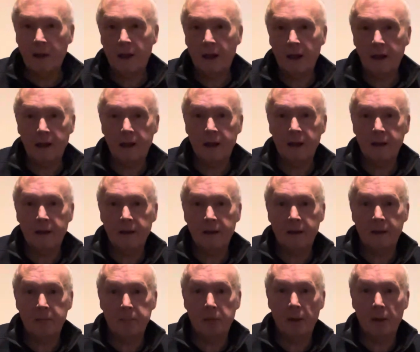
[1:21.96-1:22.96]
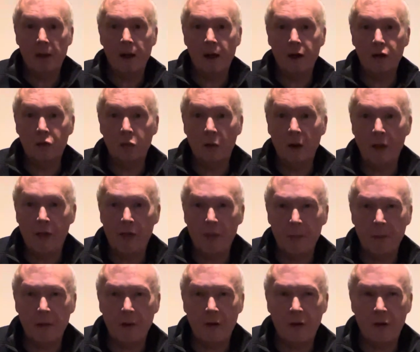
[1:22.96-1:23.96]
I can part with,
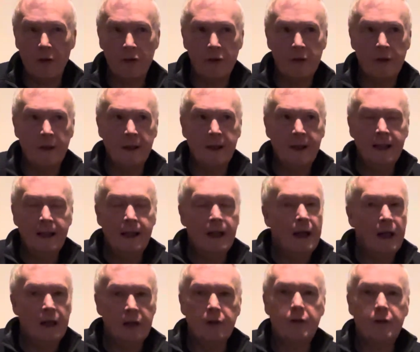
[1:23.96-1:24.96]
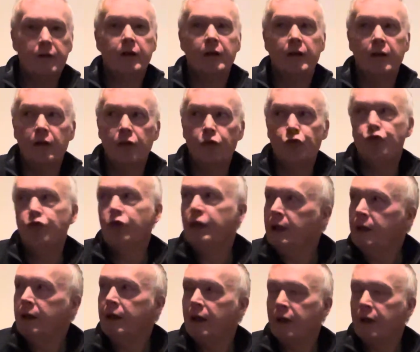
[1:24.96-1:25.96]
because it
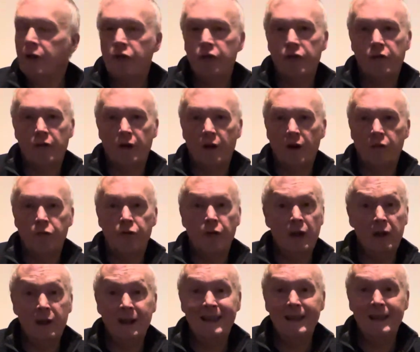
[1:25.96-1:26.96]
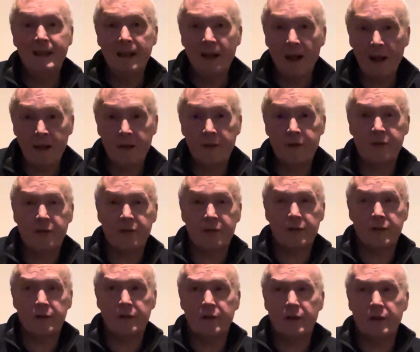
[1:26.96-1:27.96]
really is a very
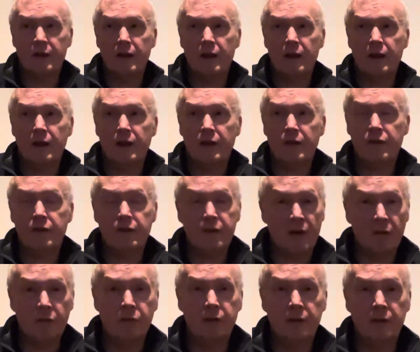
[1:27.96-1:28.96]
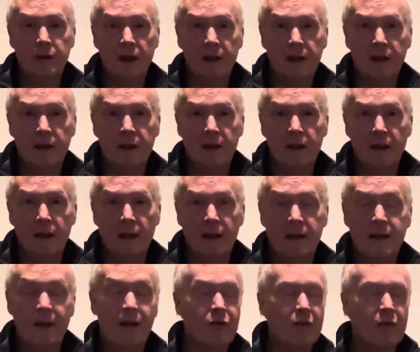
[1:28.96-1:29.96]
nice sounding. It
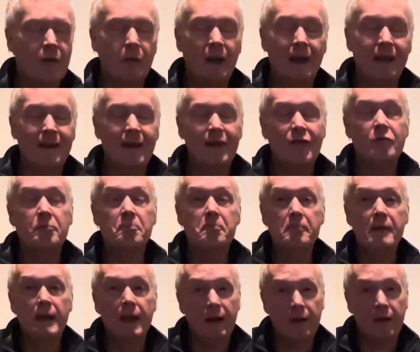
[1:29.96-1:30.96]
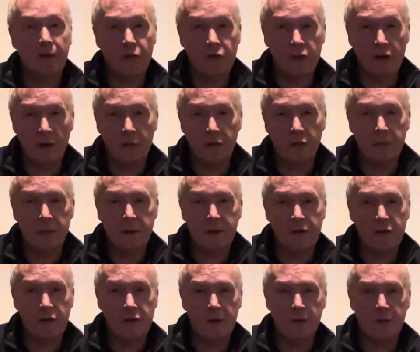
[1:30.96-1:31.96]
does make the sound of my
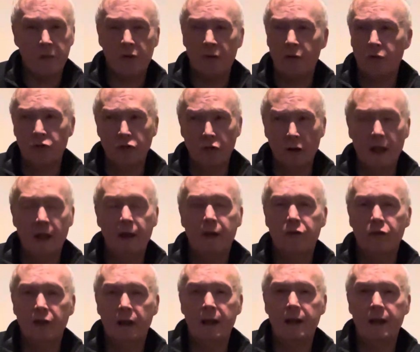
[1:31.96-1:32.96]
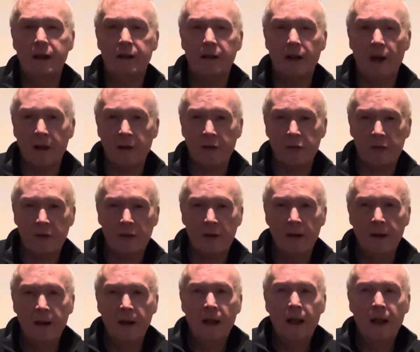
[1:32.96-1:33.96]
system sound really, really nice.
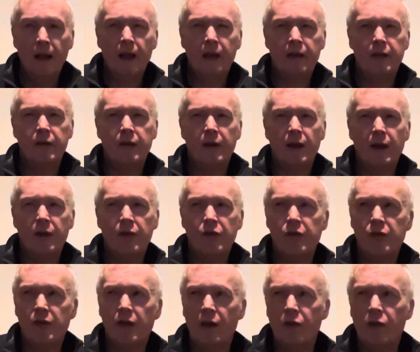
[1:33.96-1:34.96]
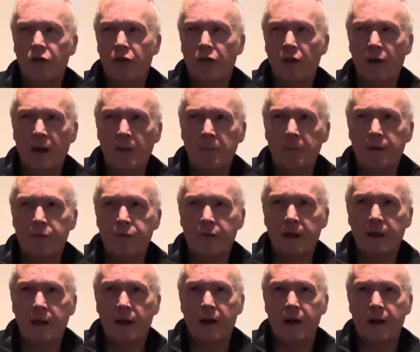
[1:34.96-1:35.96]
It's an
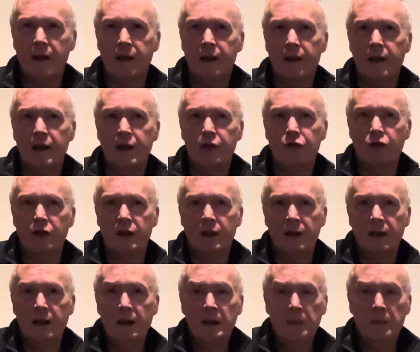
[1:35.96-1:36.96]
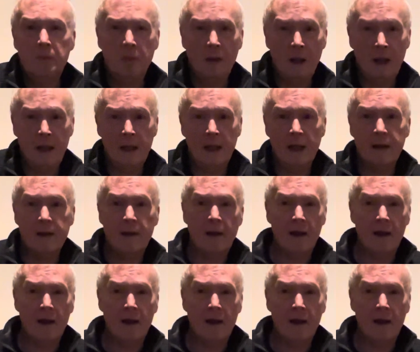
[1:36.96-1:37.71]
amplifier that I can actually play at